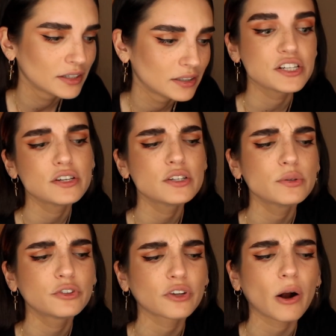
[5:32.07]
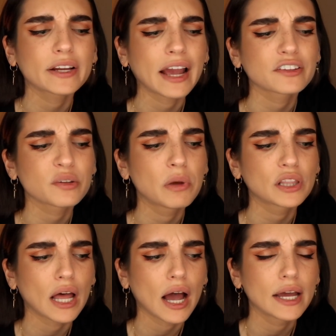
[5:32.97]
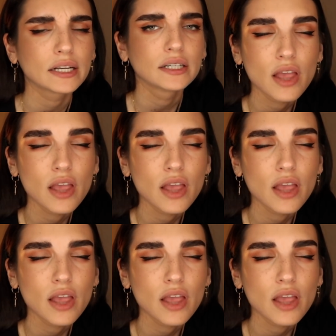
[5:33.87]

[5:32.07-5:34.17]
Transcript: Do you use sarcasm a lot?